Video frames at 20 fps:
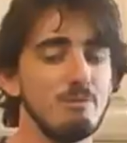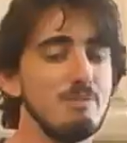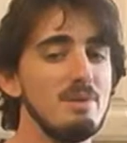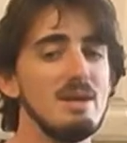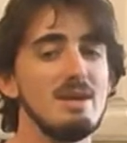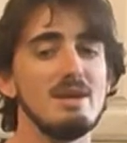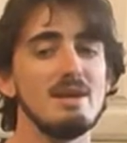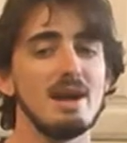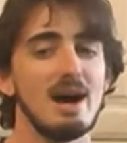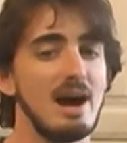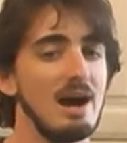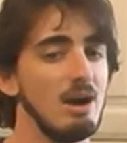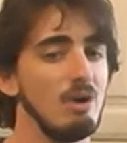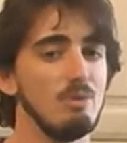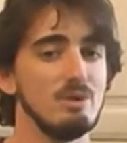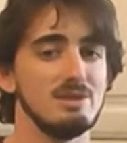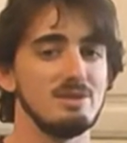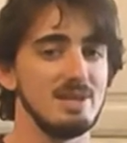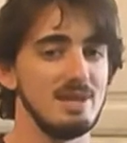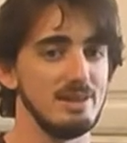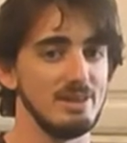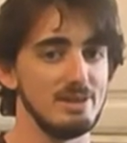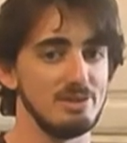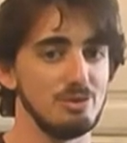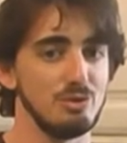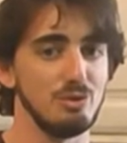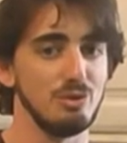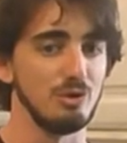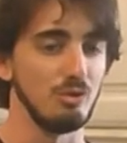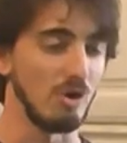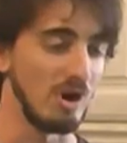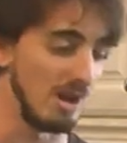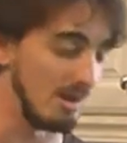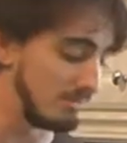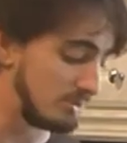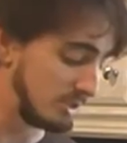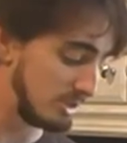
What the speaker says: me, I always stay less than 1 gram,